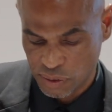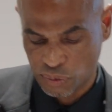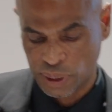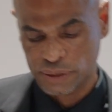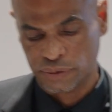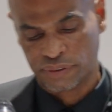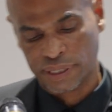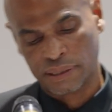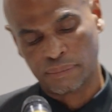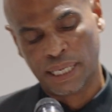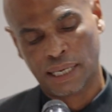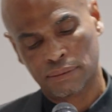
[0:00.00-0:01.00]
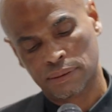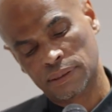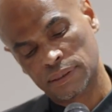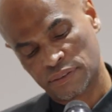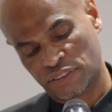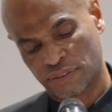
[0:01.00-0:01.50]
when you think
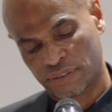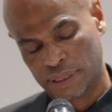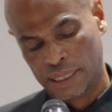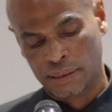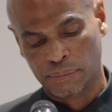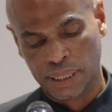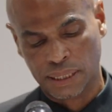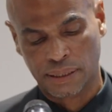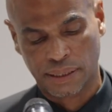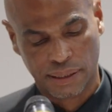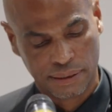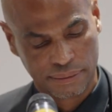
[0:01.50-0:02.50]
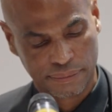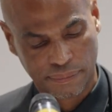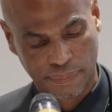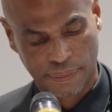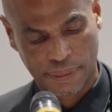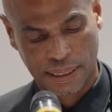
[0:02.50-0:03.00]
about sustainability
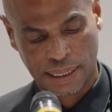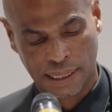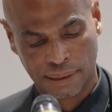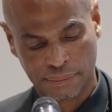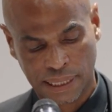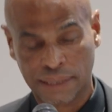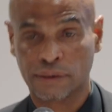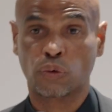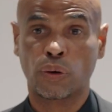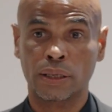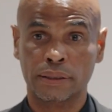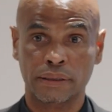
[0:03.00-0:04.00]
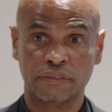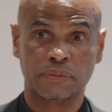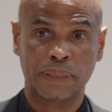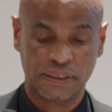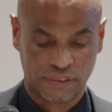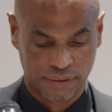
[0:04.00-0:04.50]
and the quality of
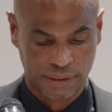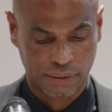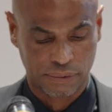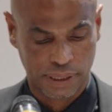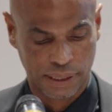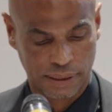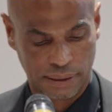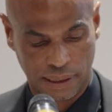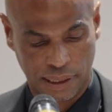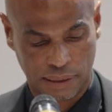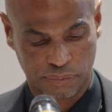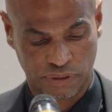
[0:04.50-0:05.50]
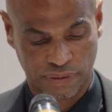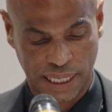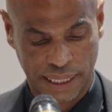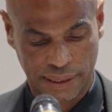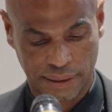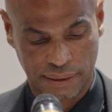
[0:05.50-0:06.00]
spaces that we are
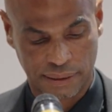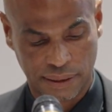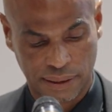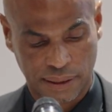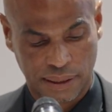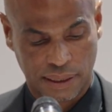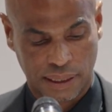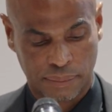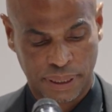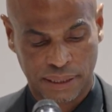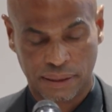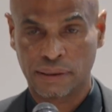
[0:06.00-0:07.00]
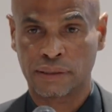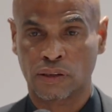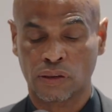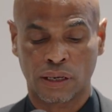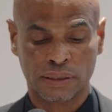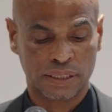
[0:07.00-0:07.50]
providing, in the
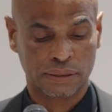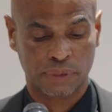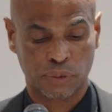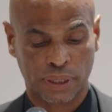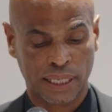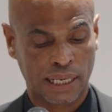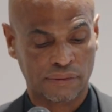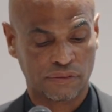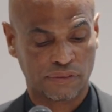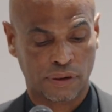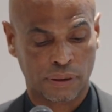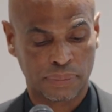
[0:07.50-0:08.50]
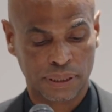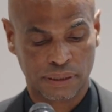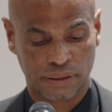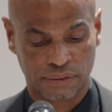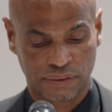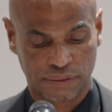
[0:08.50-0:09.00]
long term, we want to have our
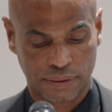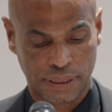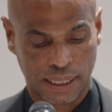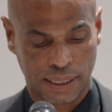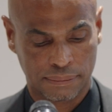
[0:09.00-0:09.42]
buildings,